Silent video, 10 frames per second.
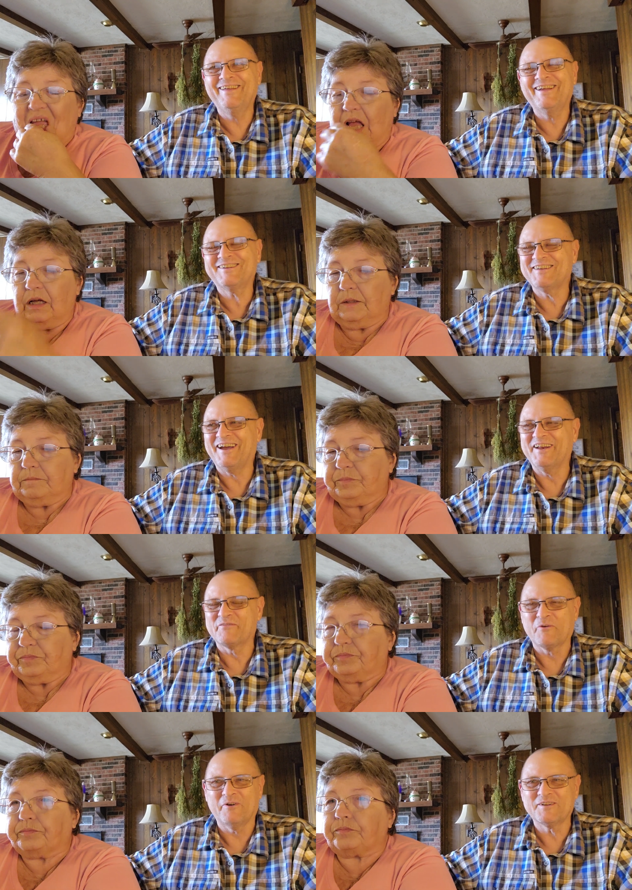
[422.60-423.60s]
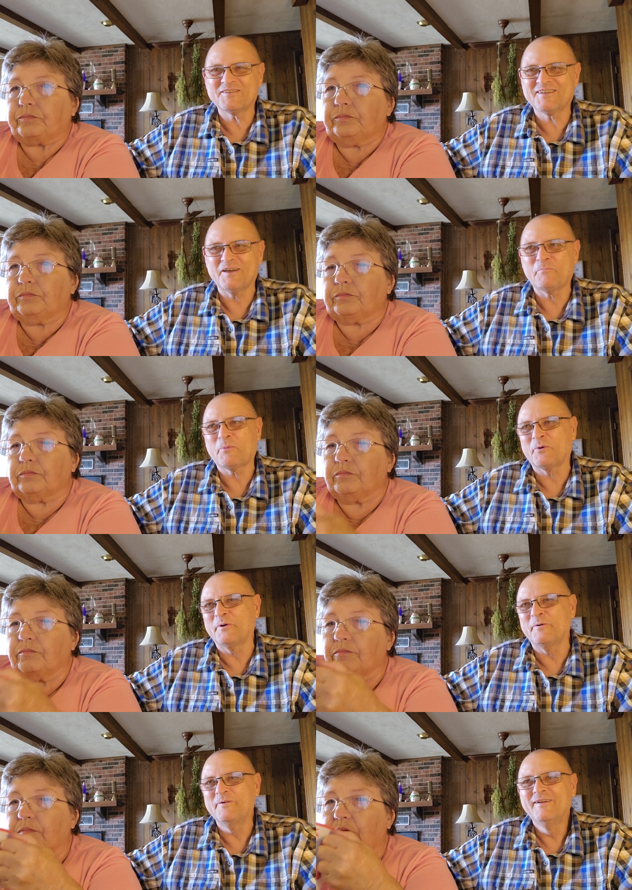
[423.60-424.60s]
Speaker 1: excited for what's come
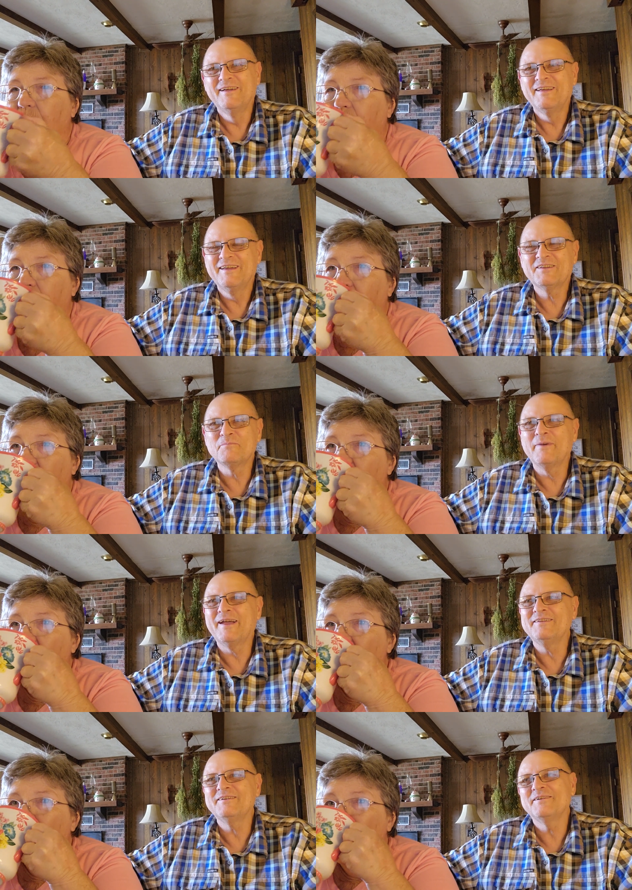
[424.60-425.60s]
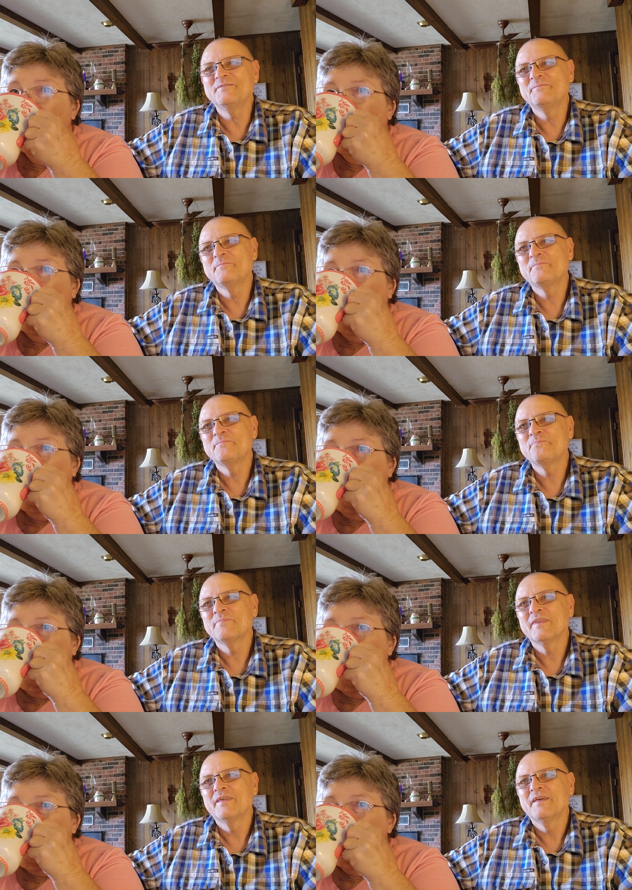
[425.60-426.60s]
through. It's amazing.
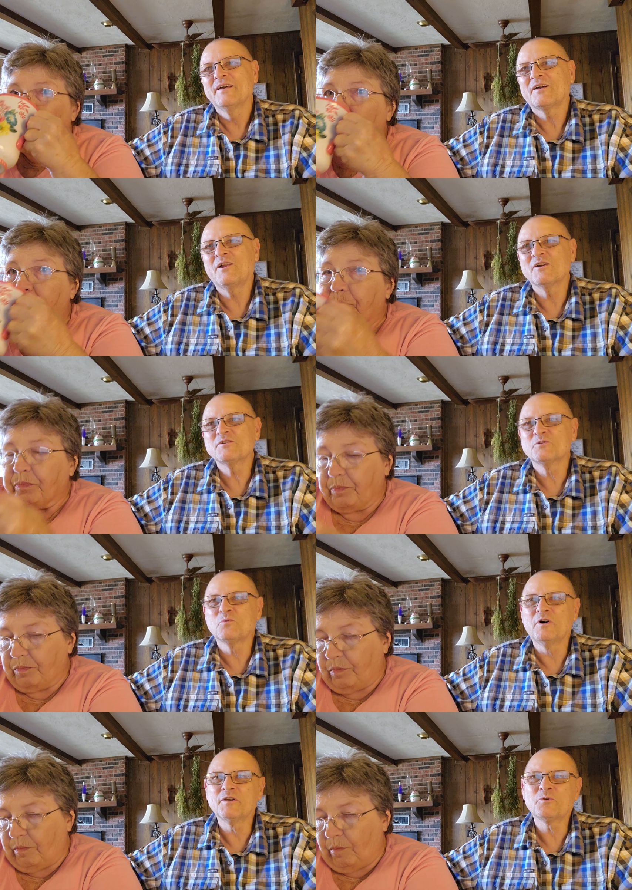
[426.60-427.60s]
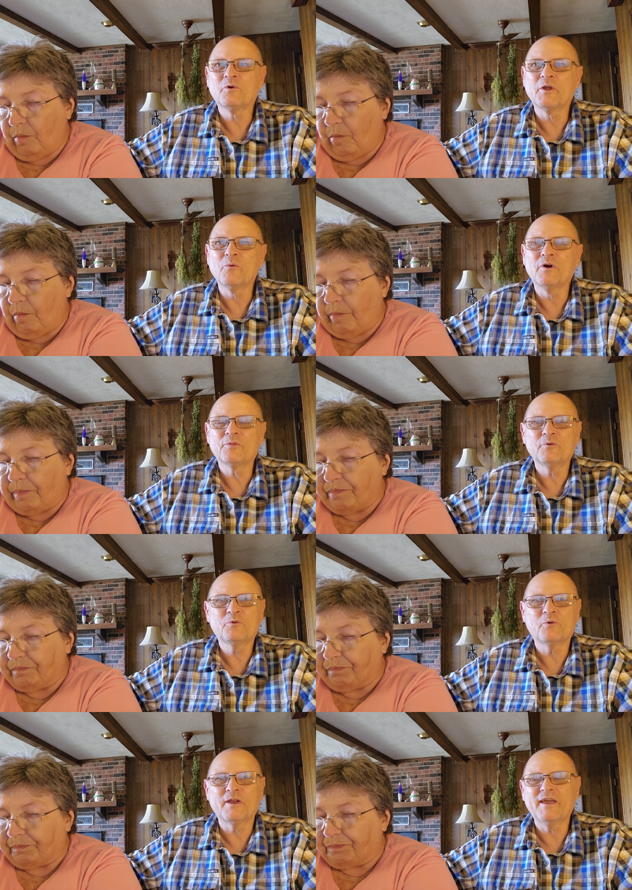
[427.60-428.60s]
Colossians 1 21 through
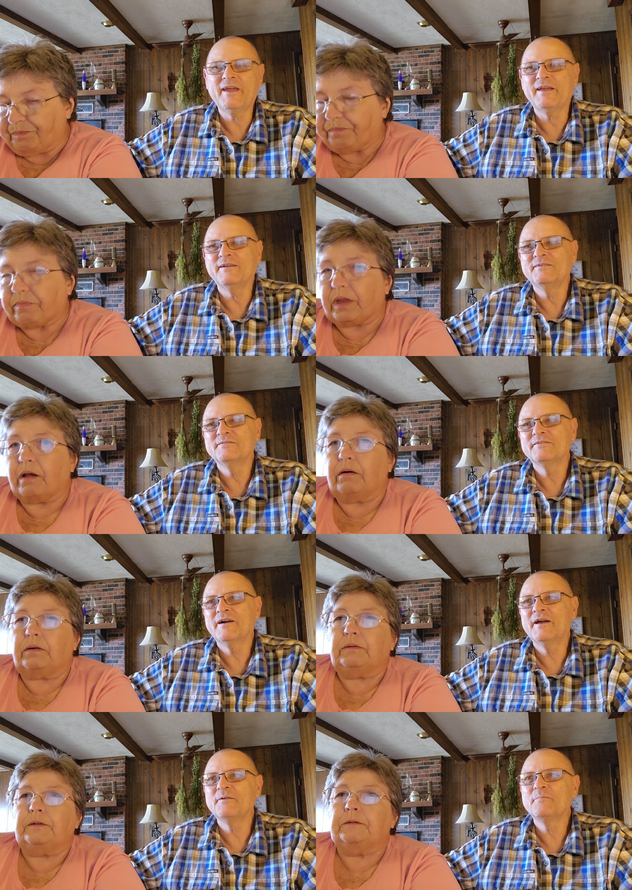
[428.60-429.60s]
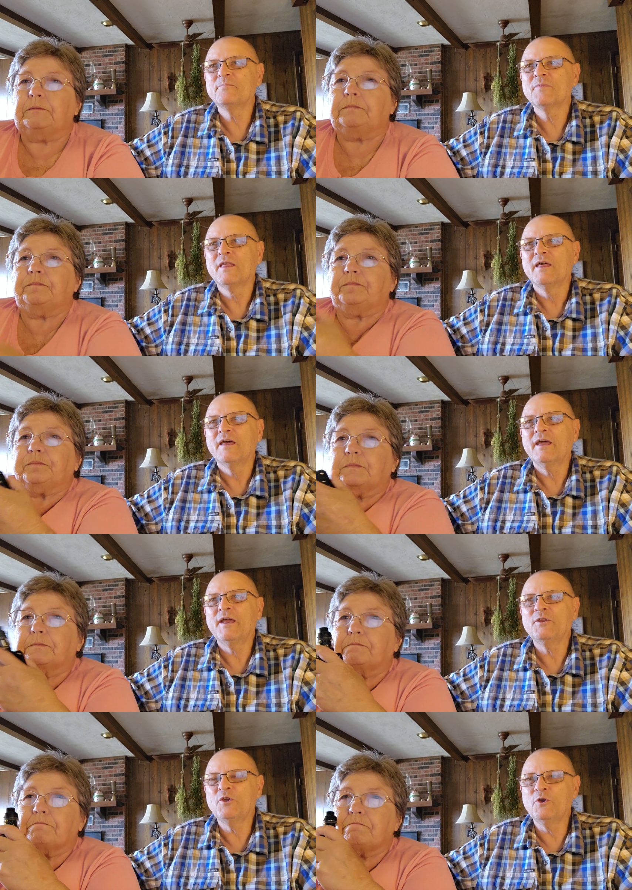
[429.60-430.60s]
28, right?
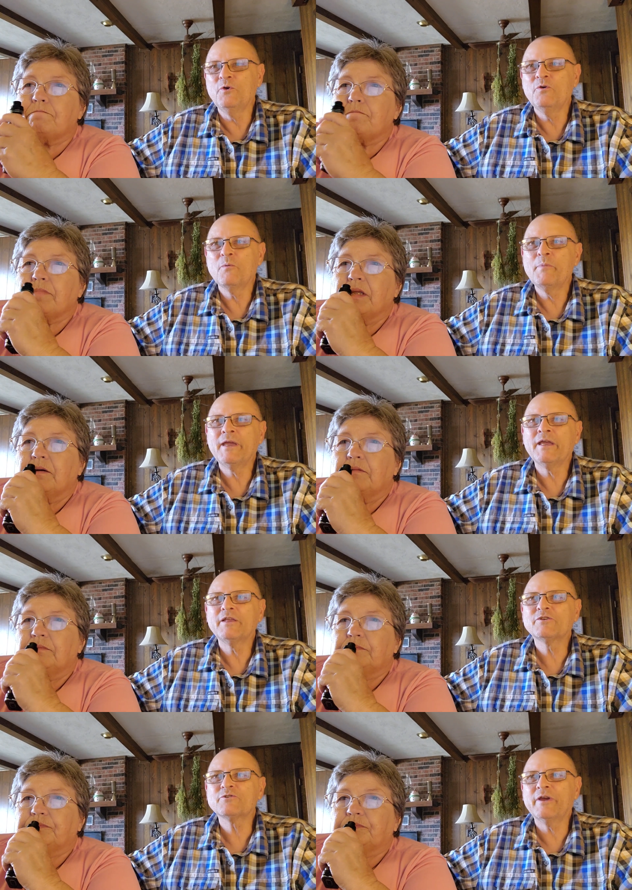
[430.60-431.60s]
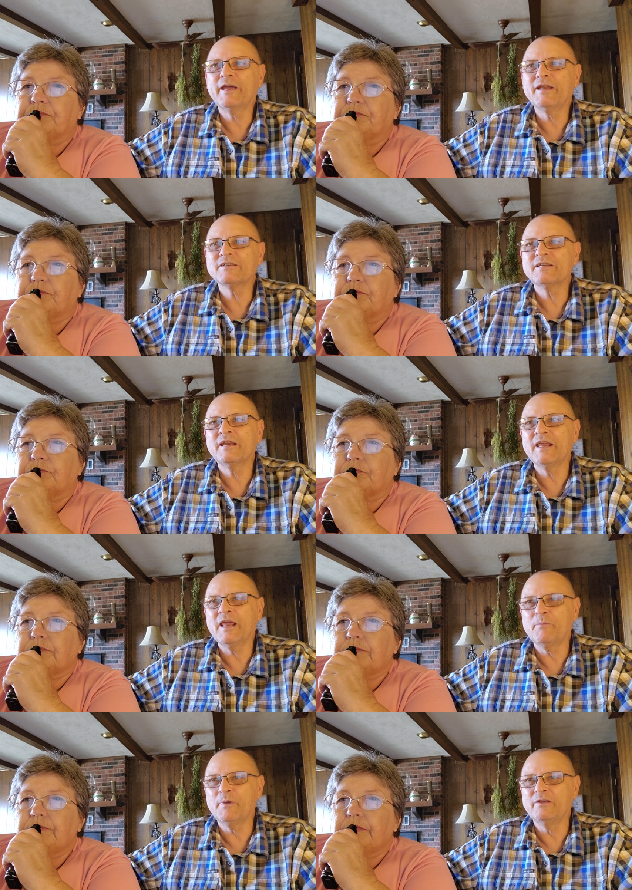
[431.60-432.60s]
And you, being estranged and
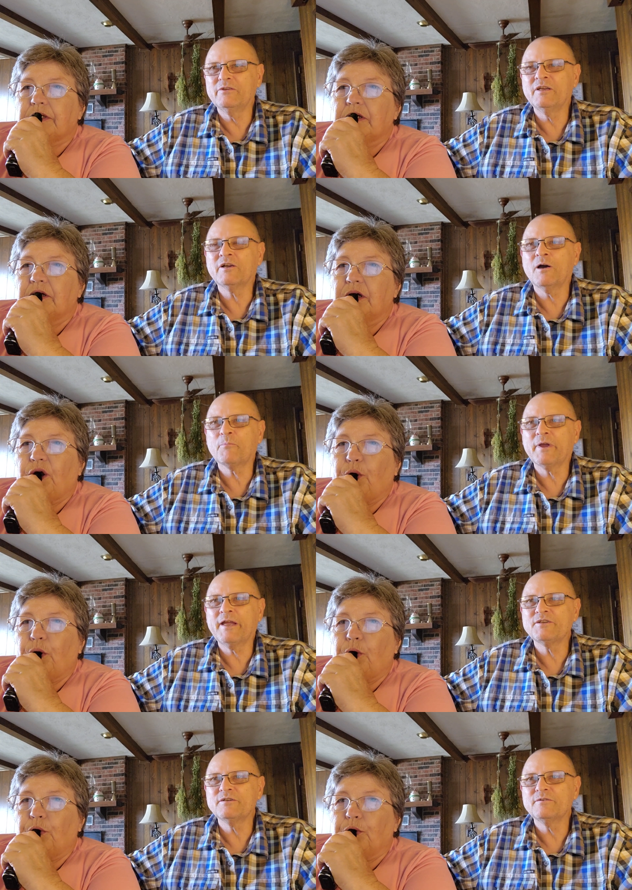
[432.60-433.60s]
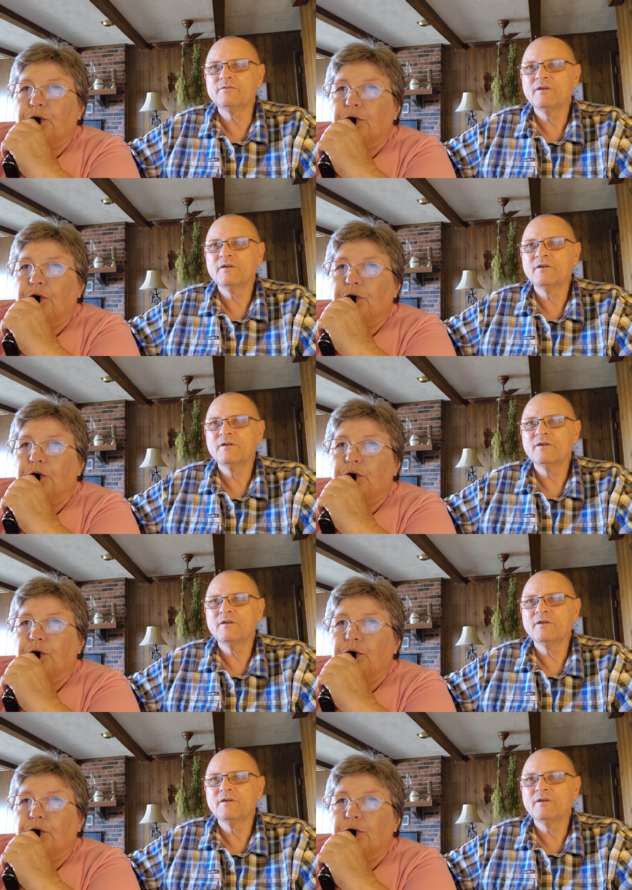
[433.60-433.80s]
enemies in comprehension